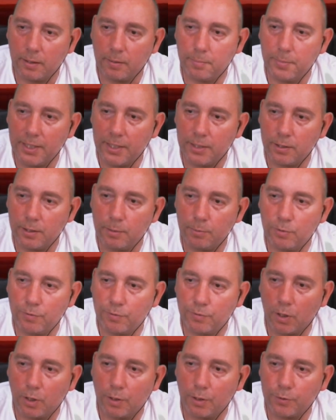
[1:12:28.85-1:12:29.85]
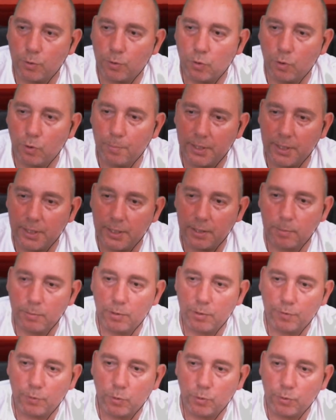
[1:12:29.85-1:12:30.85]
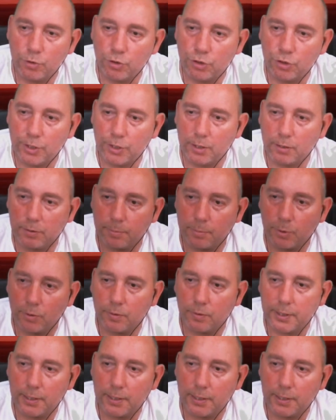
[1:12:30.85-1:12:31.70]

Medium of God or medium of unshieldable